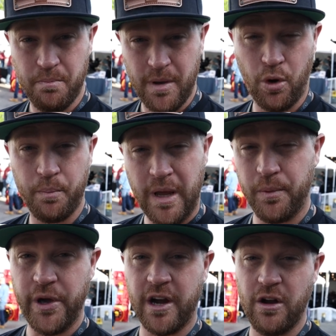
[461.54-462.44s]
bit more
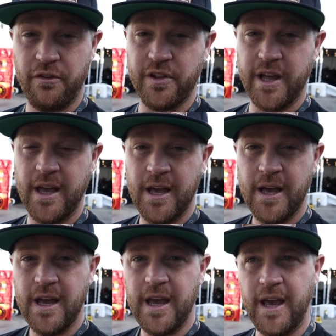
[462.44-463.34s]
people here, hopefully.
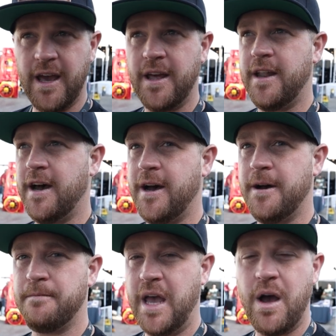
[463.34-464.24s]
And
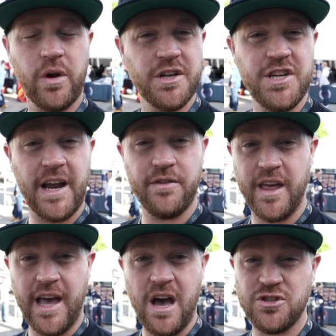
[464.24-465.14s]
yeah, we're going to check
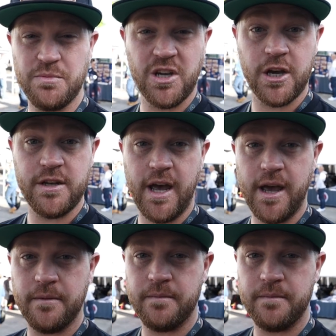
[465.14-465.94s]
everything out. Should be a good day.